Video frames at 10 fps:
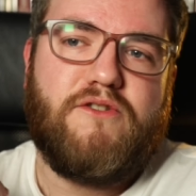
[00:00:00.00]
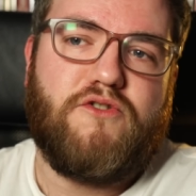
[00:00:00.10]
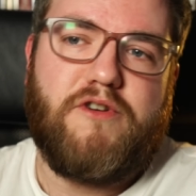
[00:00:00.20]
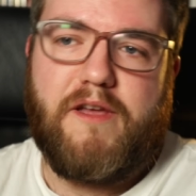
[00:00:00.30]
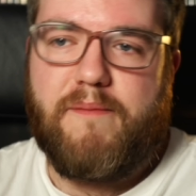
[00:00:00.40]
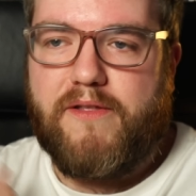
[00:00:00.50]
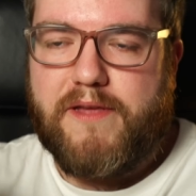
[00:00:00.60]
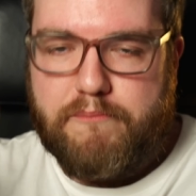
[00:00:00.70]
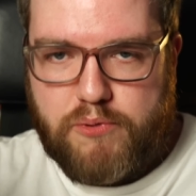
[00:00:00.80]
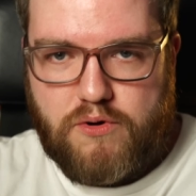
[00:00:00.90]
talking about
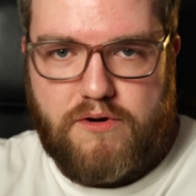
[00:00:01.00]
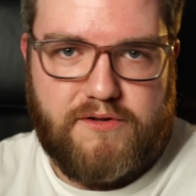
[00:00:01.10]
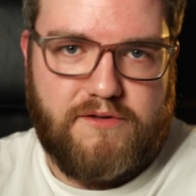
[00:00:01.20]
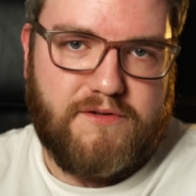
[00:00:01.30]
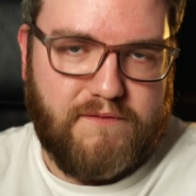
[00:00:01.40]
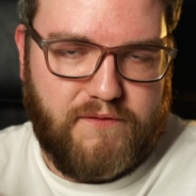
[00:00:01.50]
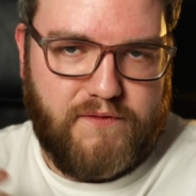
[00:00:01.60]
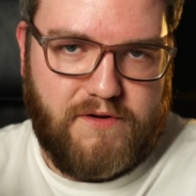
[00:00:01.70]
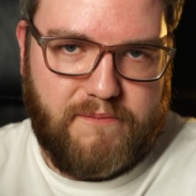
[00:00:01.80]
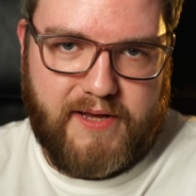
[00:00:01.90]
the importance of the
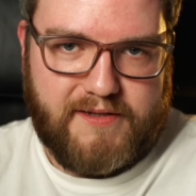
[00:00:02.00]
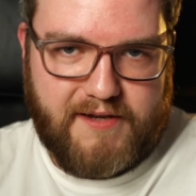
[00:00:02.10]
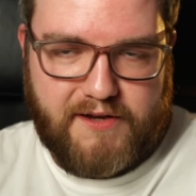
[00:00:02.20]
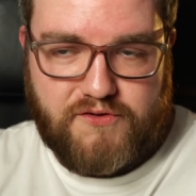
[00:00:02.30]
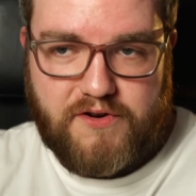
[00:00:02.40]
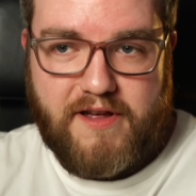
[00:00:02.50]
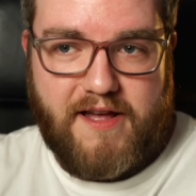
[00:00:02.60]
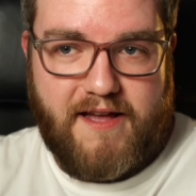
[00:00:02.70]
film, etc.